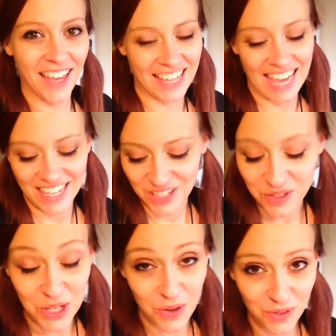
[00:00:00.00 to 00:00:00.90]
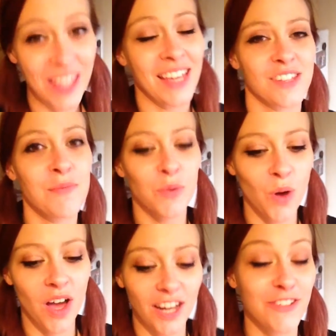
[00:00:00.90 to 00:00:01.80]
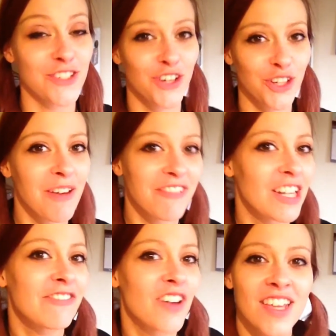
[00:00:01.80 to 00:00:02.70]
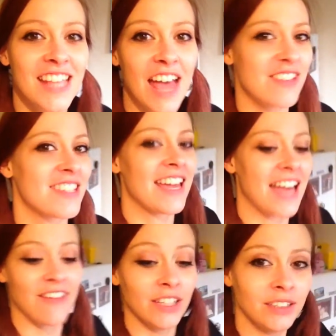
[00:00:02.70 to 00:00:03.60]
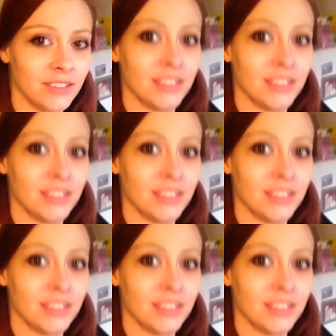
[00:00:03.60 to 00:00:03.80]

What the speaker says: Okay, so two things. Number one, I've just cooked my very first ever steak ever.